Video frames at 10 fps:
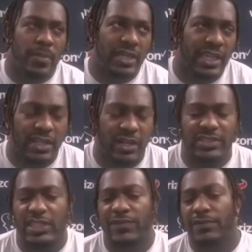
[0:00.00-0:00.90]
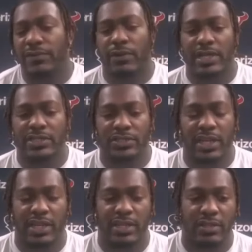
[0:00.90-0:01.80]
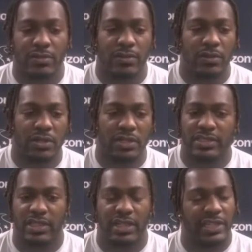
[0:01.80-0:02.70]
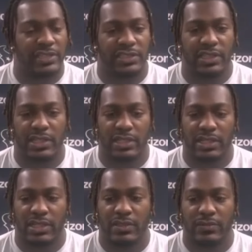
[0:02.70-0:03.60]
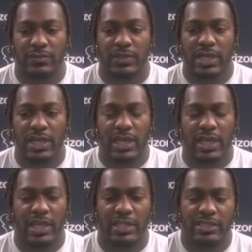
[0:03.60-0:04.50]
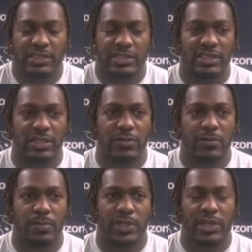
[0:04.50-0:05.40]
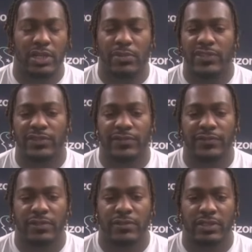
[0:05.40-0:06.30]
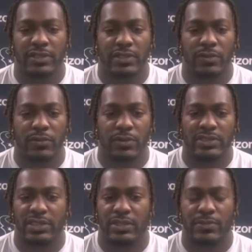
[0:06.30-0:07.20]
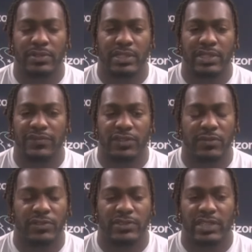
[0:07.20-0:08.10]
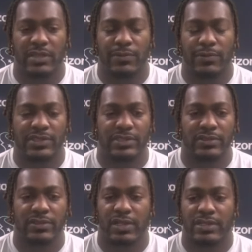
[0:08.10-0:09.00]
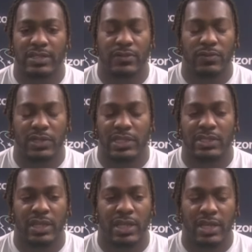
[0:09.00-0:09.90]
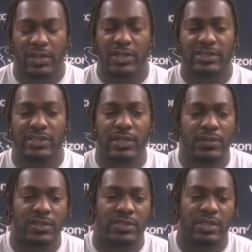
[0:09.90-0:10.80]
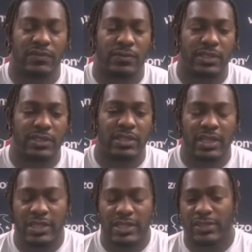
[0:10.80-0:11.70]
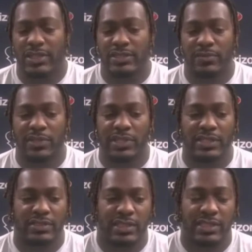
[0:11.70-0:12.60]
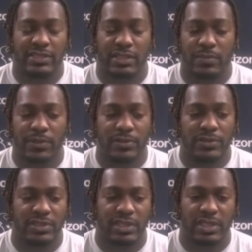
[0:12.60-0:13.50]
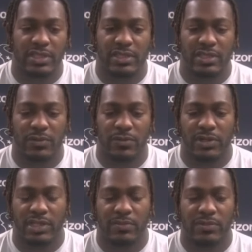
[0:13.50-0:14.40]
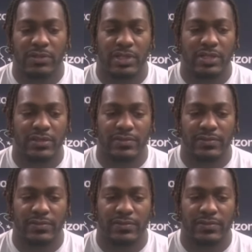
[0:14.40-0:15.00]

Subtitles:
getting ourselves on the right track, you know, going into the next year, and just, you know, putting our best foot forward. You know, we want to still put good film on tape. We want to still go out there, win, and that's the goal each and every week. So that's our approach, and, you know, we're going to keep doing that.